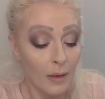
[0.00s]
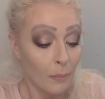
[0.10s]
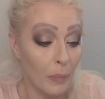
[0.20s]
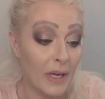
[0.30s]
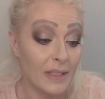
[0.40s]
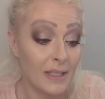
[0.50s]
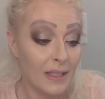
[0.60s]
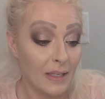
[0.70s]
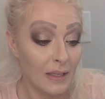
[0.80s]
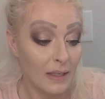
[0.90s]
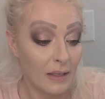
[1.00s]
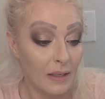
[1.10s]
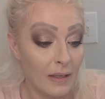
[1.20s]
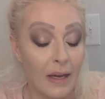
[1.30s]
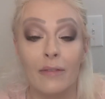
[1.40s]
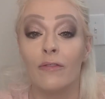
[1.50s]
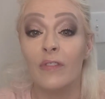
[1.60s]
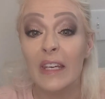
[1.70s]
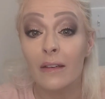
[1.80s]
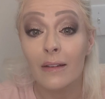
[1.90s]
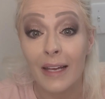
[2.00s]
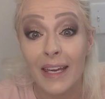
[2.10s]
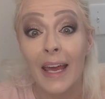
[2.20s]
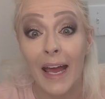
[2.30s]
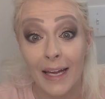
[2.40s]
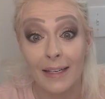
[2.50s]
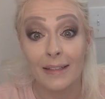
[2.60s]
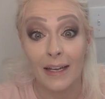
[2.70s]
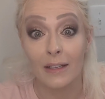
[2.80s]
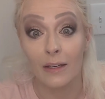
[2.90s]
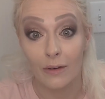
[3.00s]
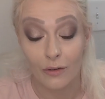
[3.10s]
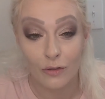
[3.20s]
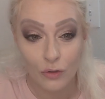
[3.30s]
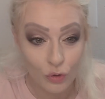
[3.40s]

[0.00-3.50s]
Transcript: but I feel like it added 10 years